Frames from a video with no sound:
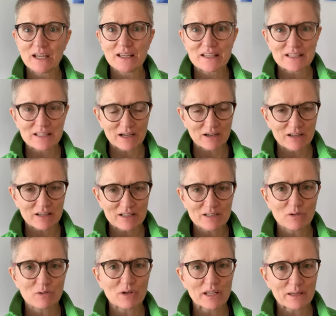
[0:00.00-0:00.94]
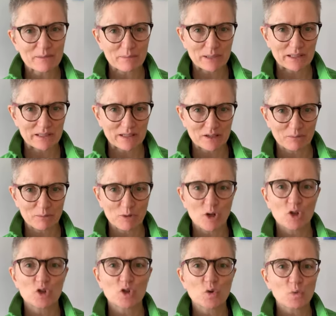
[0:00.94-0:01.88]
start it slowly and build it up.
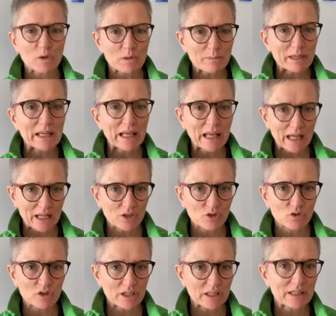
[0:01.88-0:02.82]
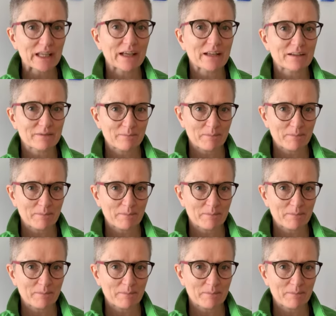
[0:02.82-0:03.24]
You will be glad you did that.